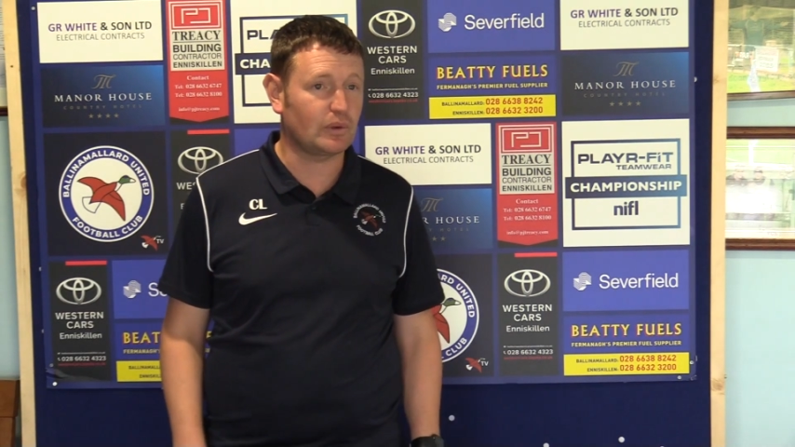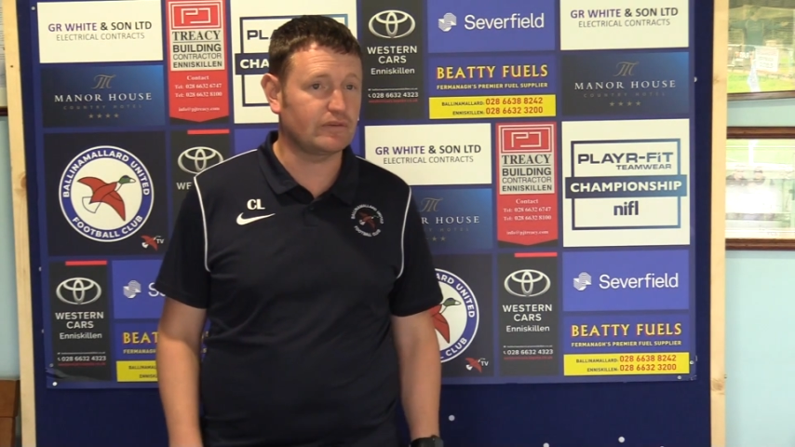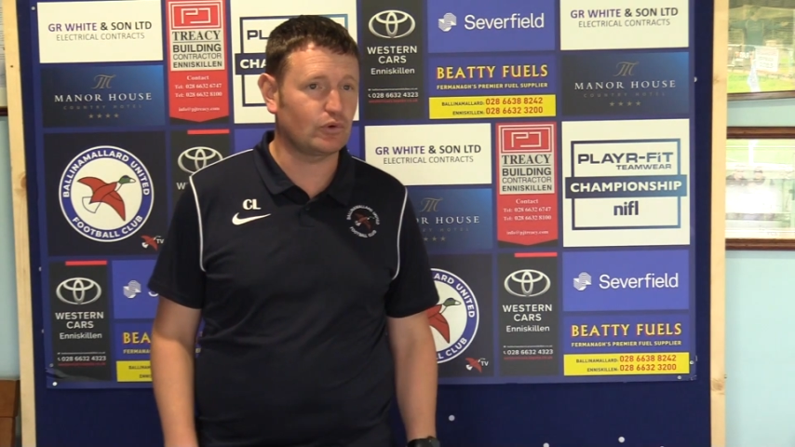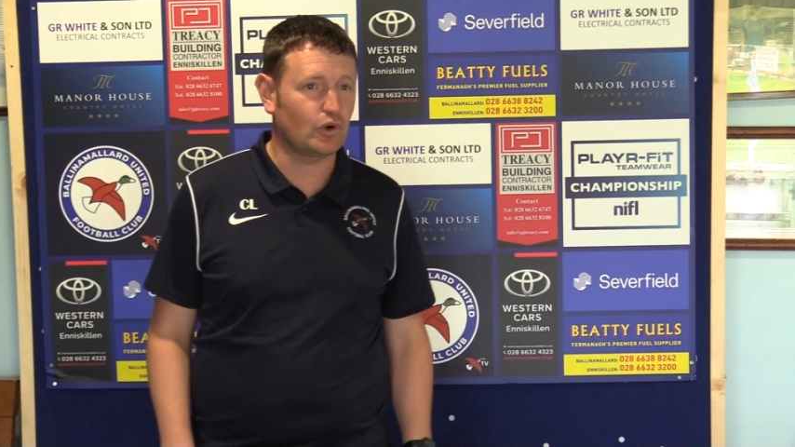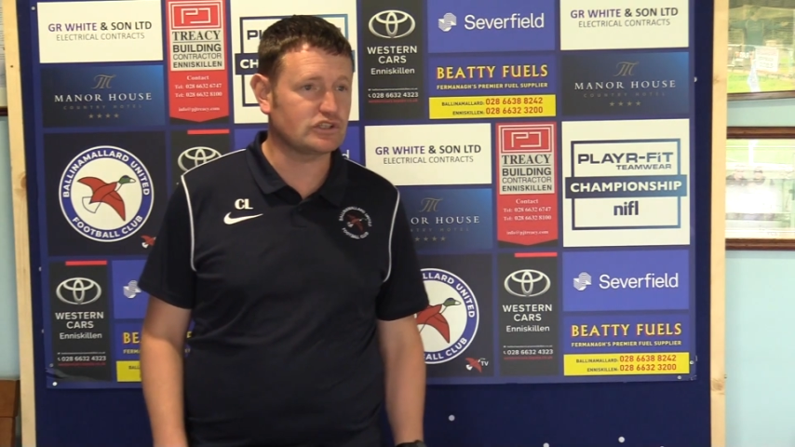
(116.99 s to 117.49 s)

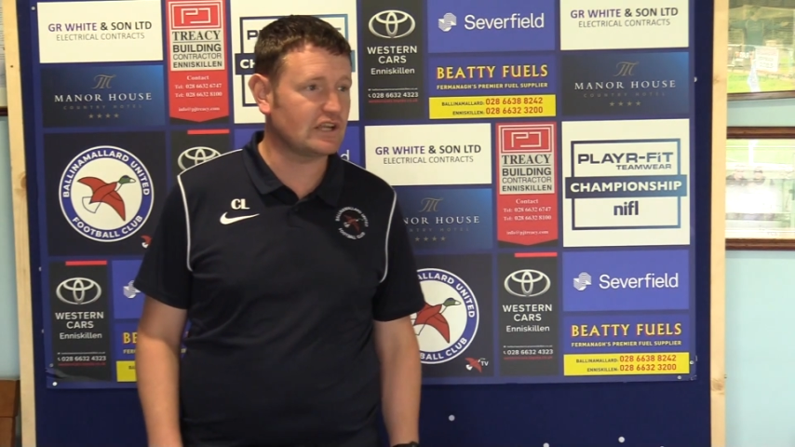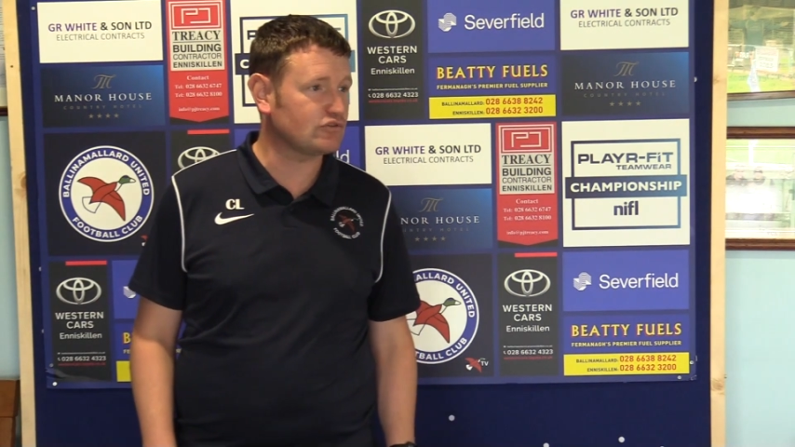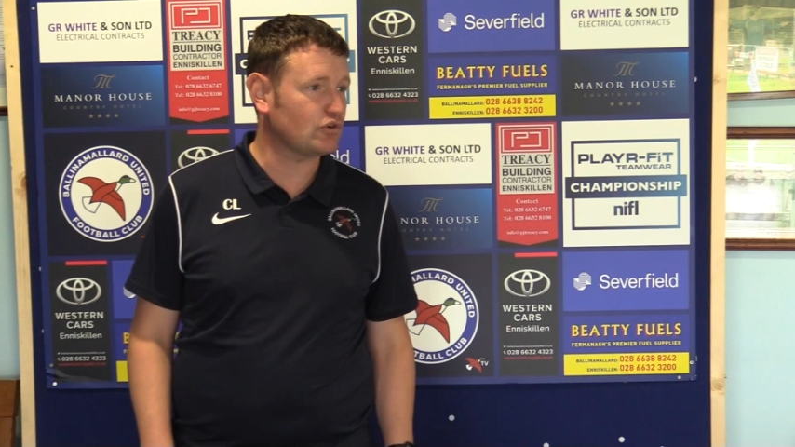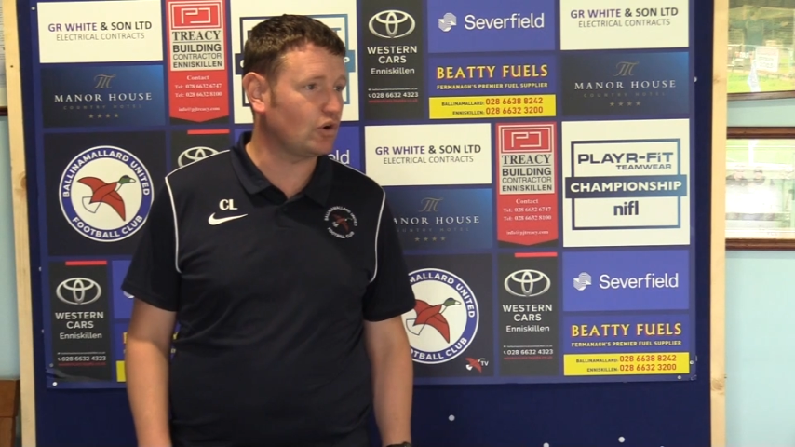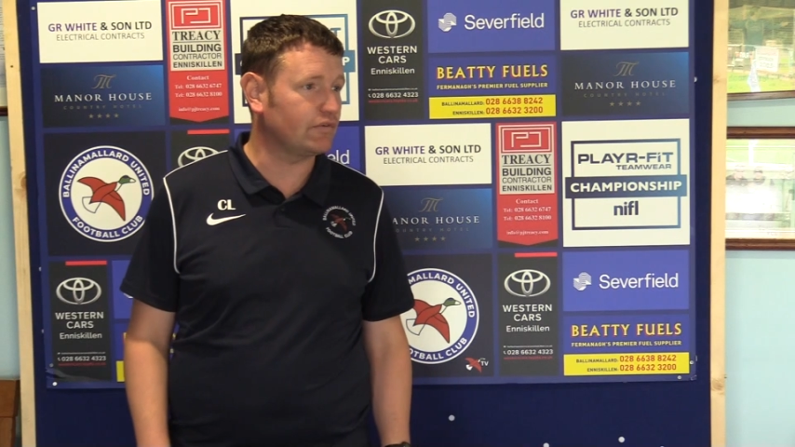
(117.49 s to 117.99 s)
24 hours
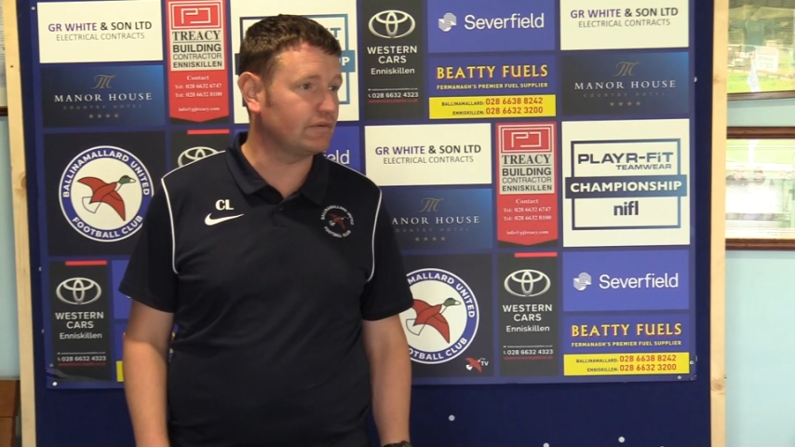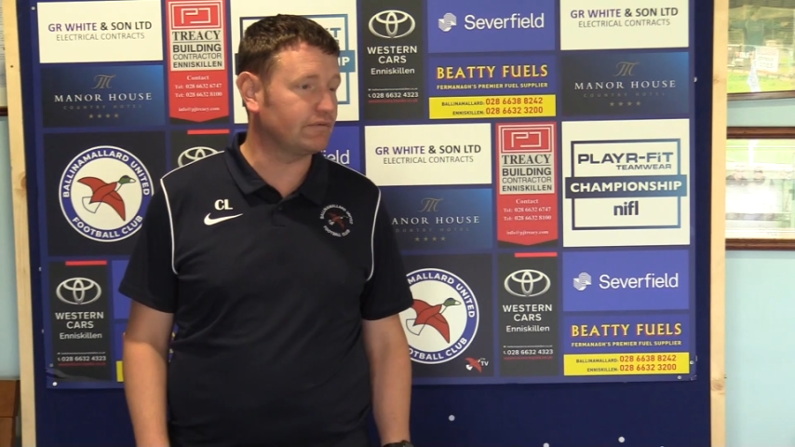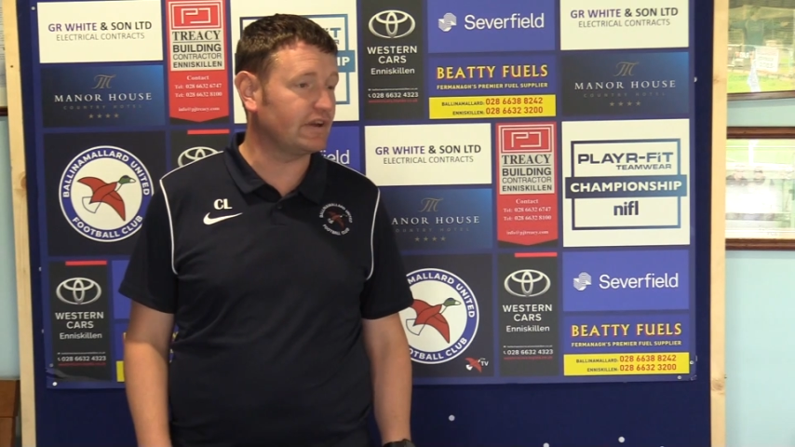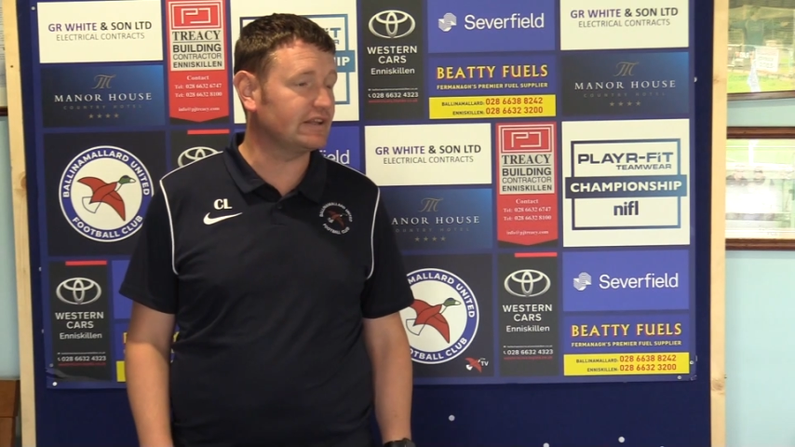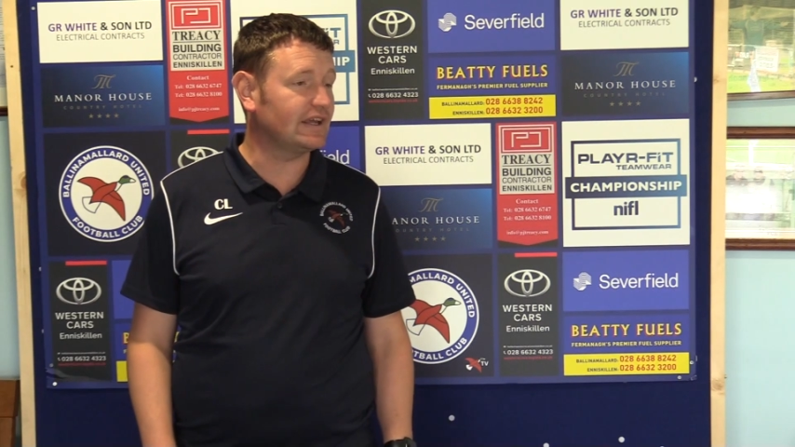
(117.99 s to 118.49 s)
less recovery on
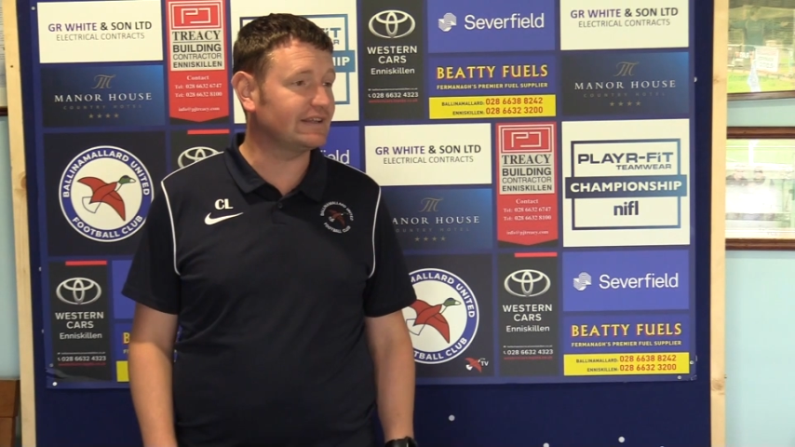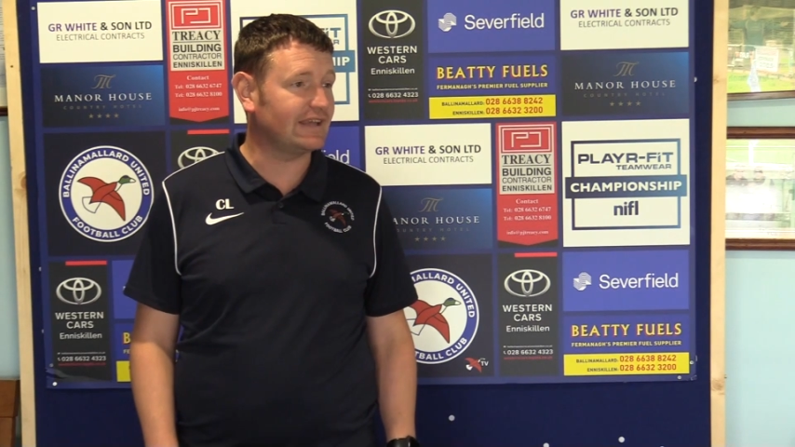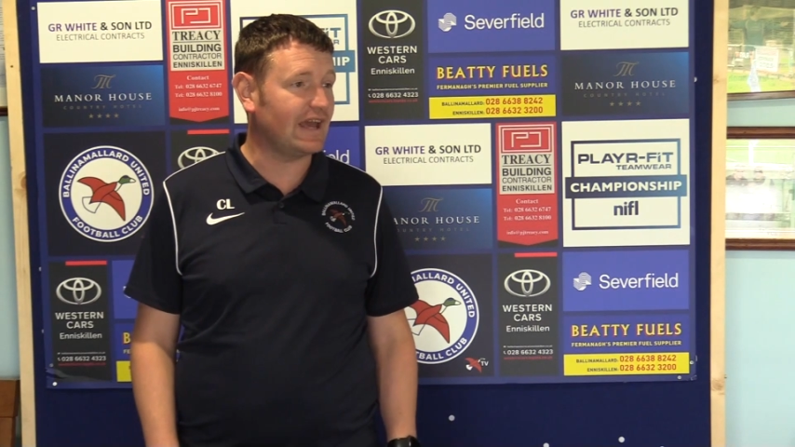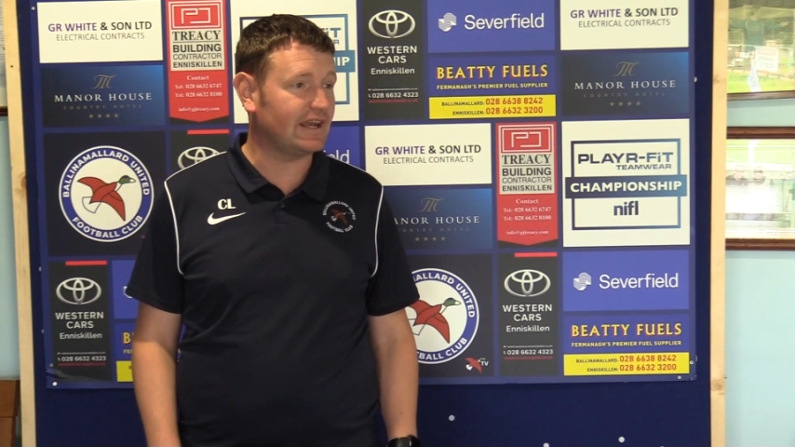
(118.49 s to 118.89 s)
Friday night,